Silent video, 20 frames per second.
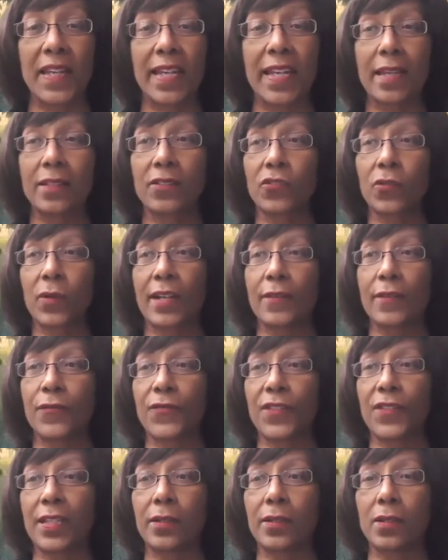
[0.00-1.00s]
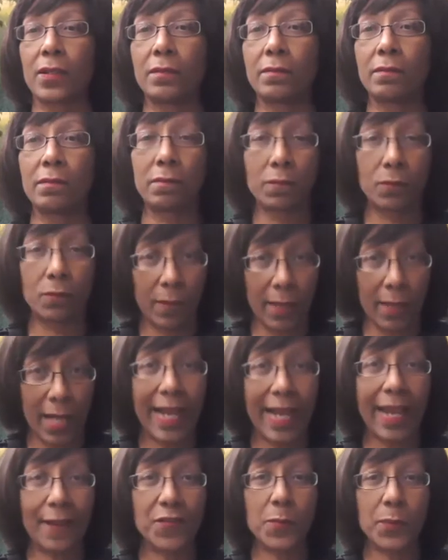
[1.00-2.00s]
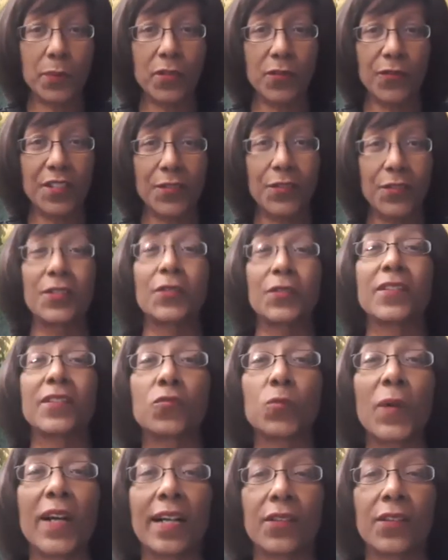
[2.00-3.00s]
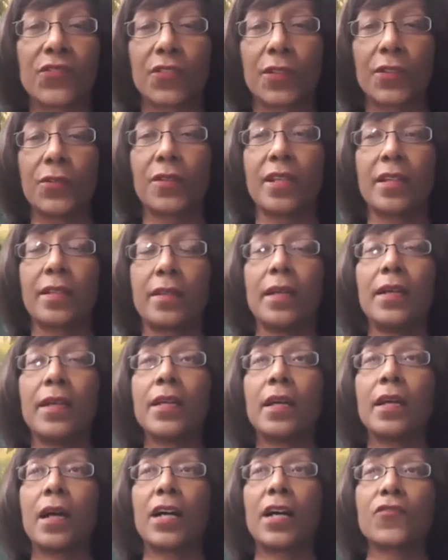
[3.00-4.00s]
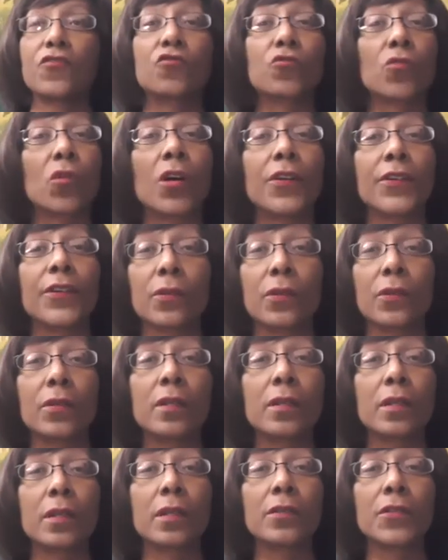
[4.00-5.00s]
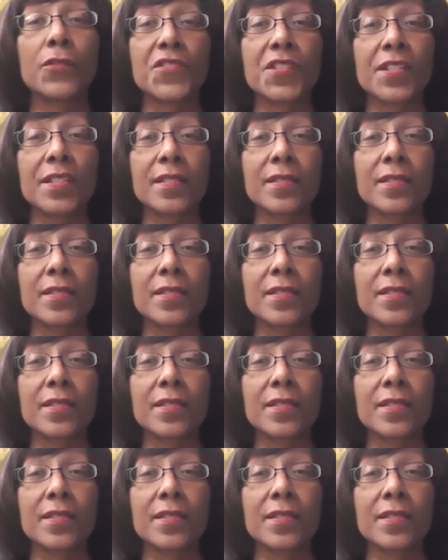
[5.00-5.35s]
And so I feel I have to prove it to you as well, so you can draw your own conclusions.